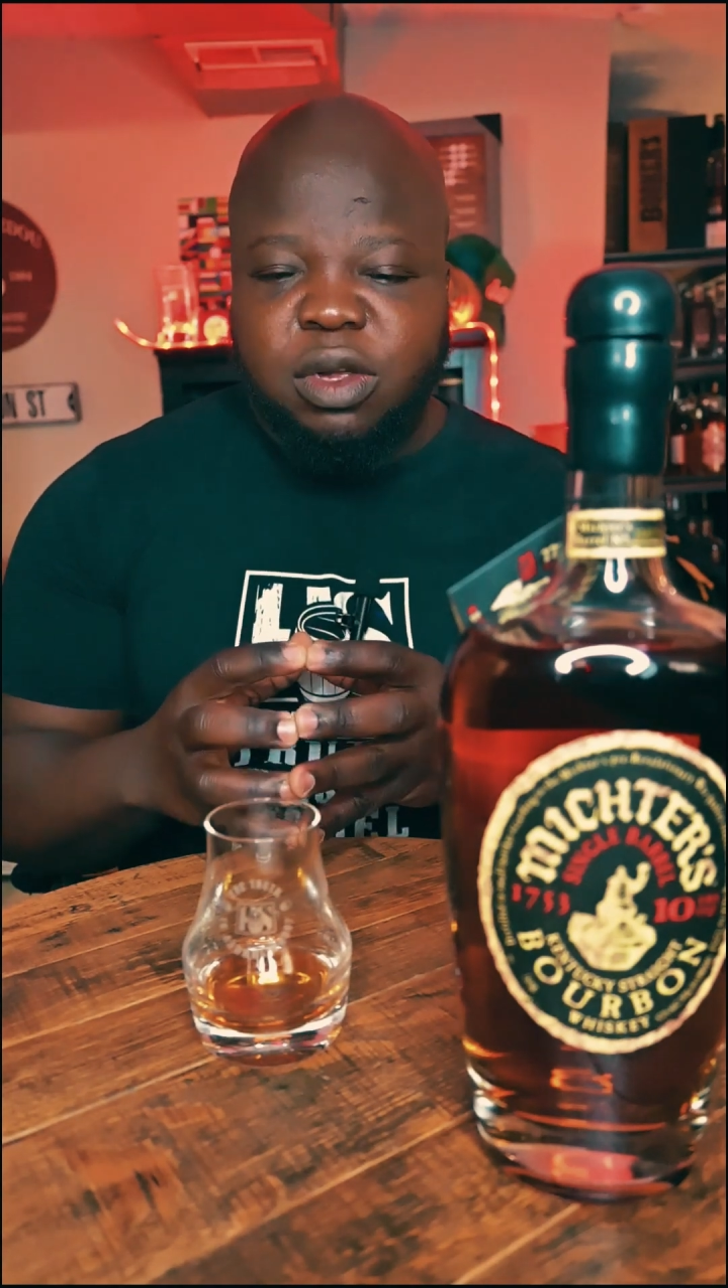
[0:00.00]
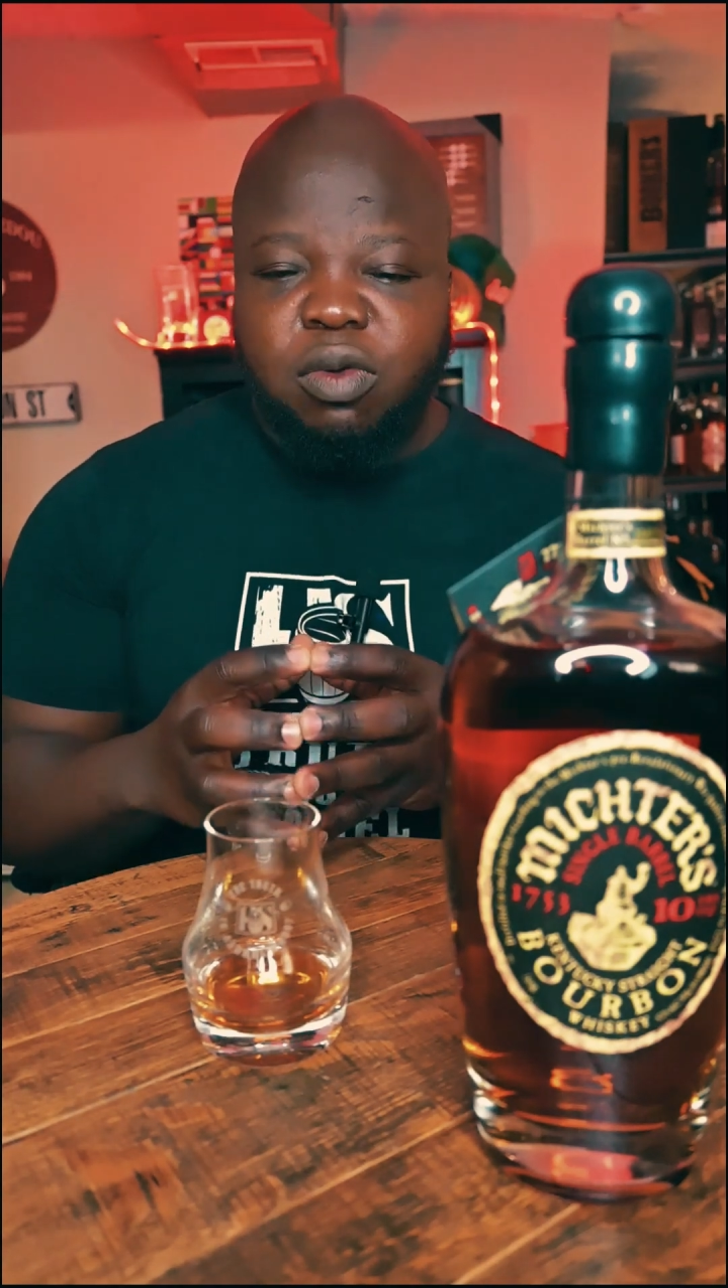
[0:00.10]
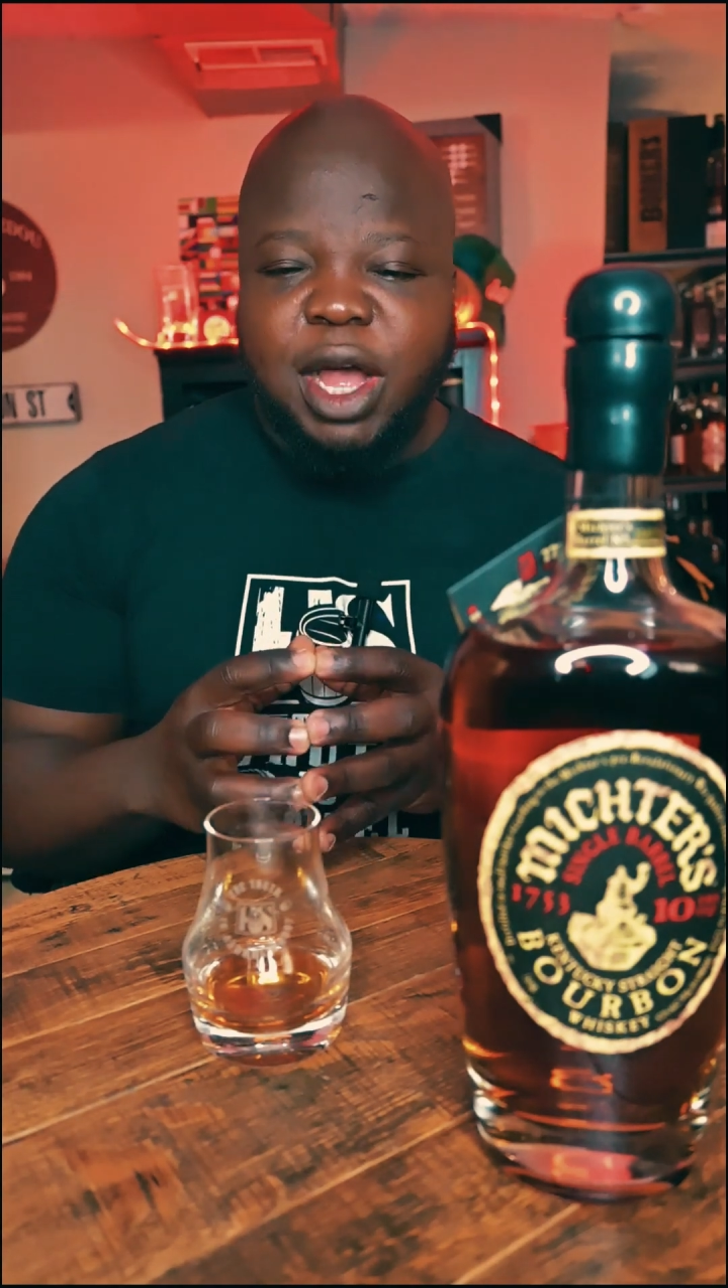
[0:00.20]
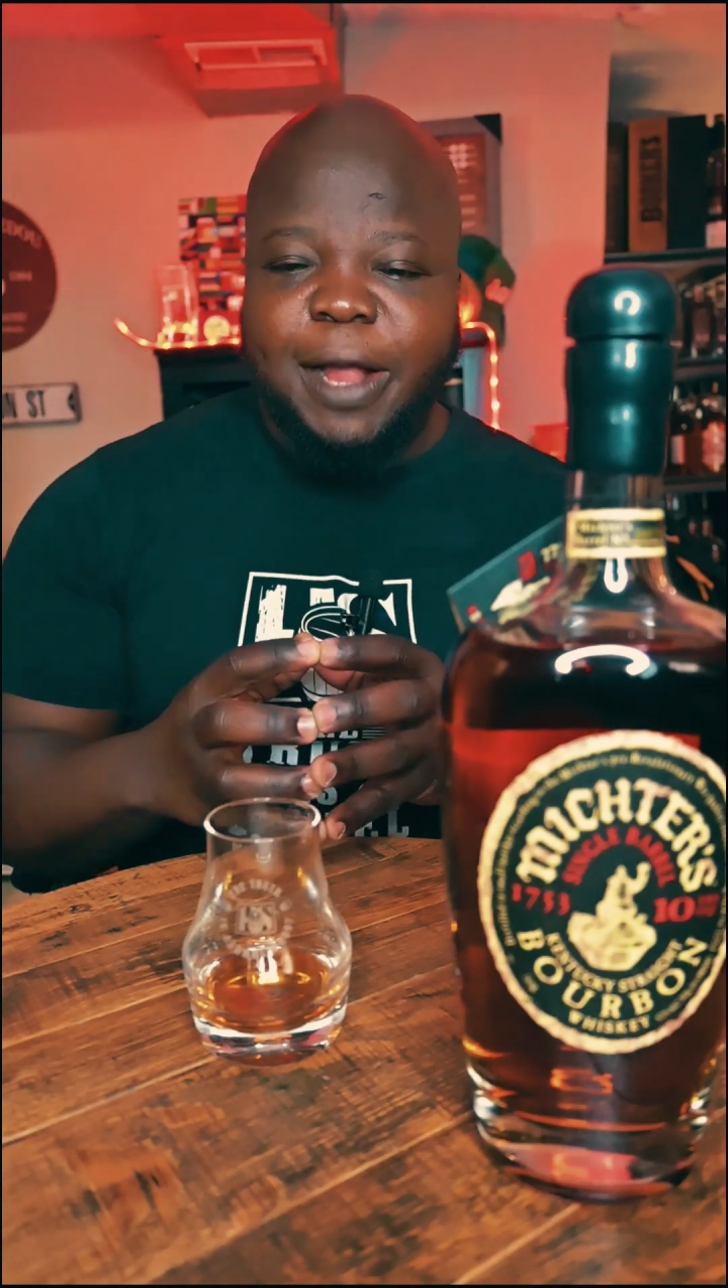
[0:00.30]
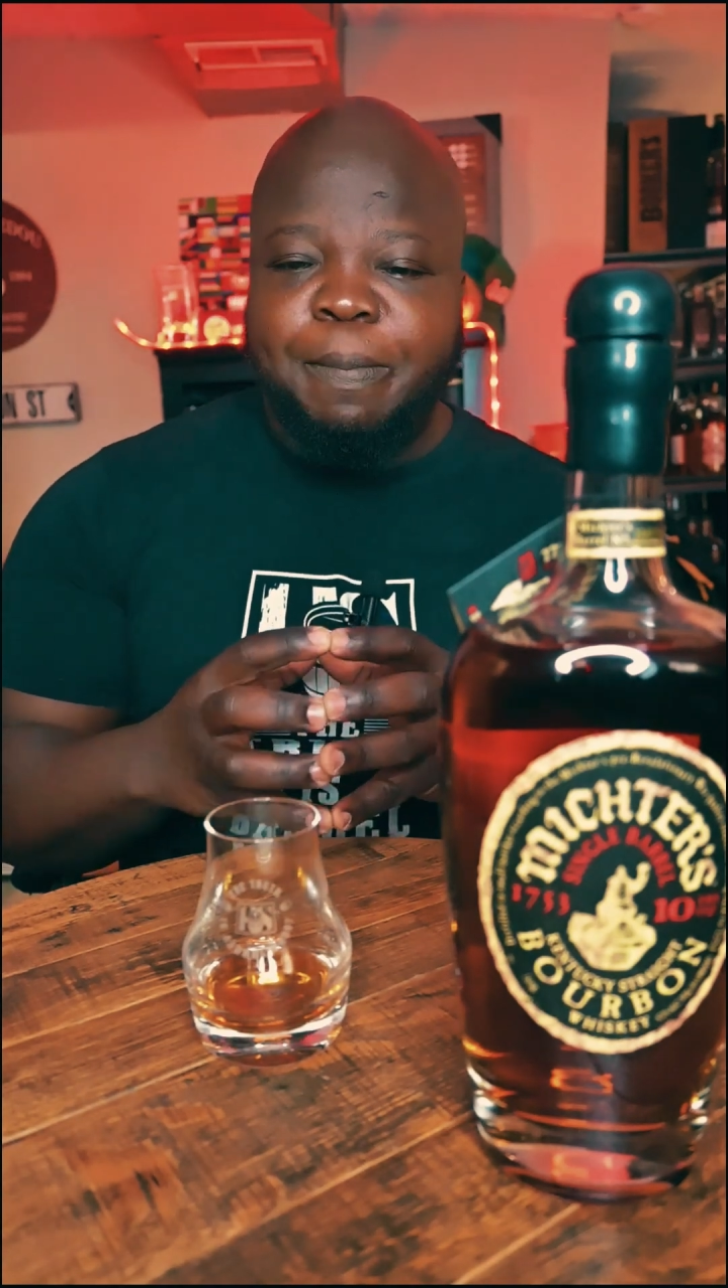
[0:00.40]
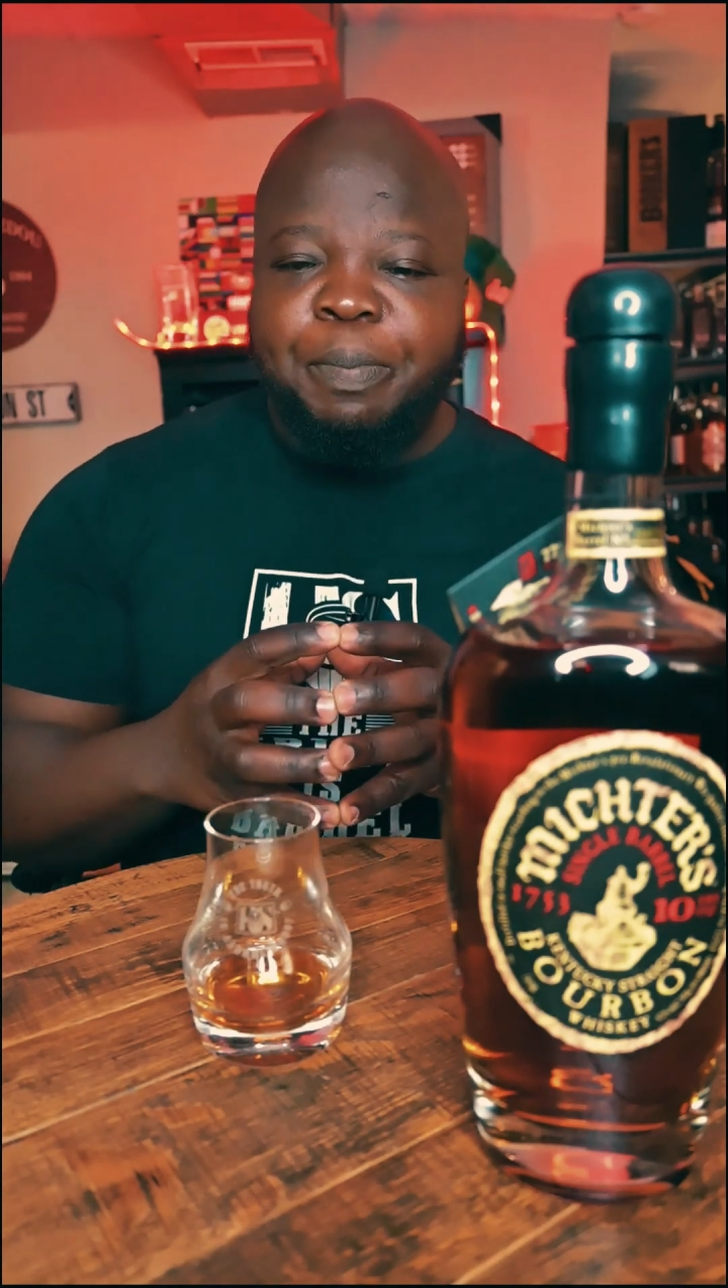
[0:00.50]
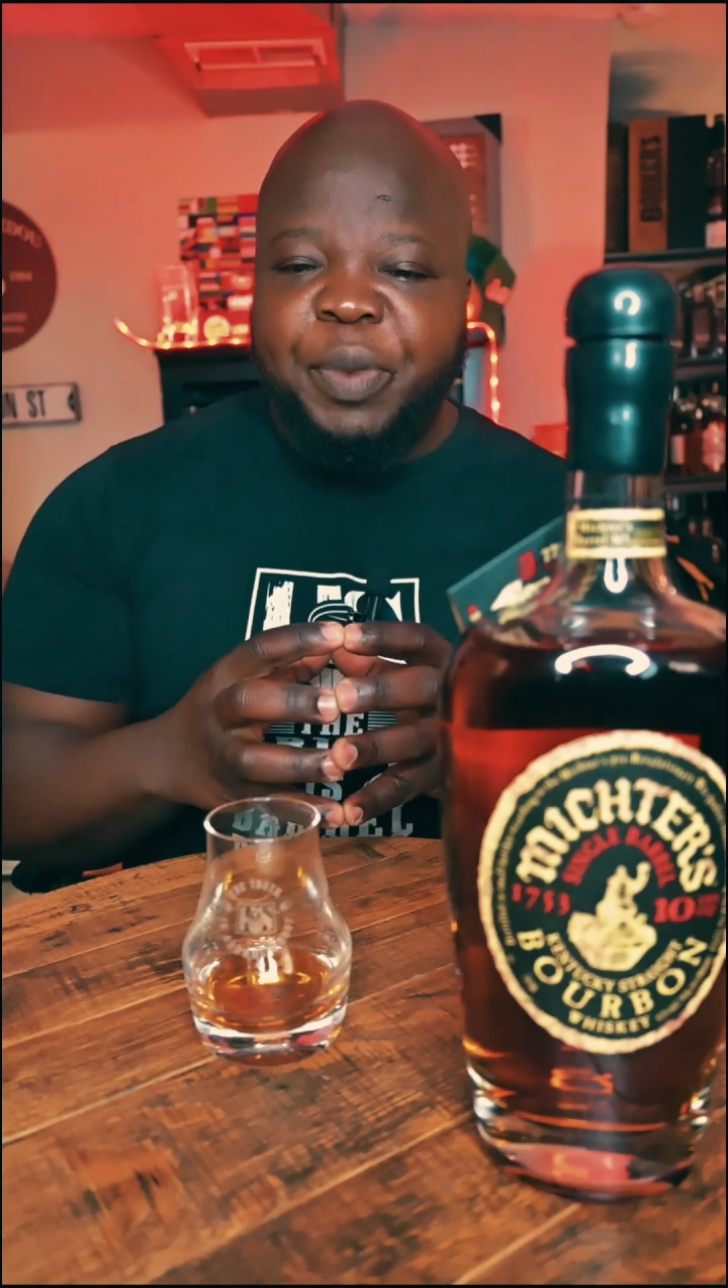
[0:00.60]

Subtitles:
right?